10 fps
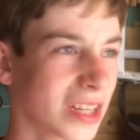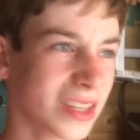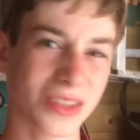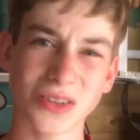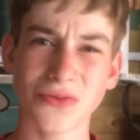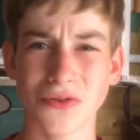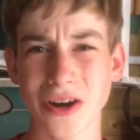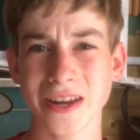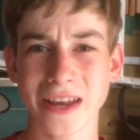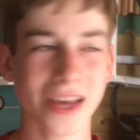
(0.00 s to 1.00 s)
to
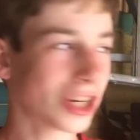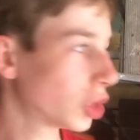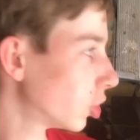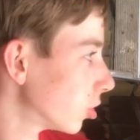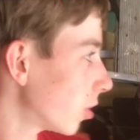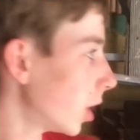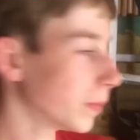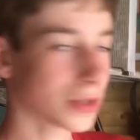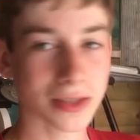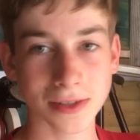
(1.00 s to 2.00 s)
3-ish
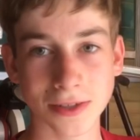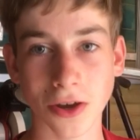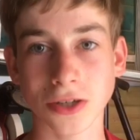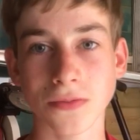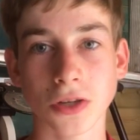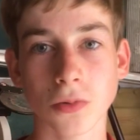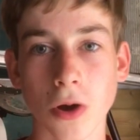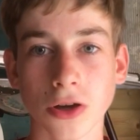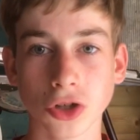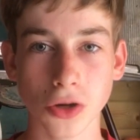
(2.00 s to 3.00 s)
times the size of this
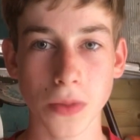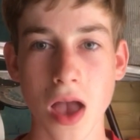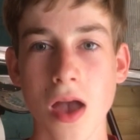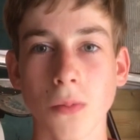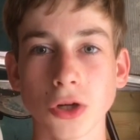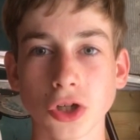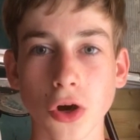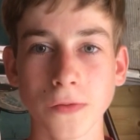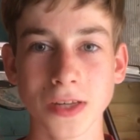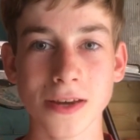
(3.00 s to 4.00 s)
workshop, which
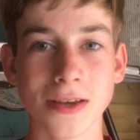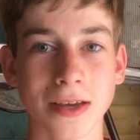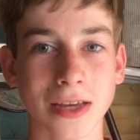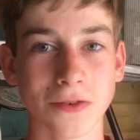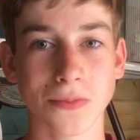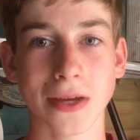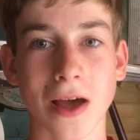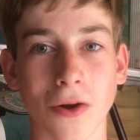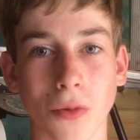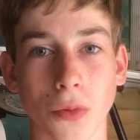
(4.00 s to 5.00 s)
obviously gives me a
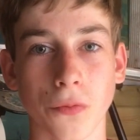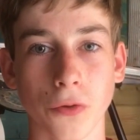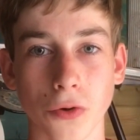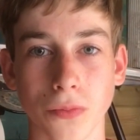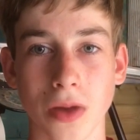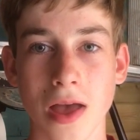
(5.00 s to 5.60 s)
lot more room.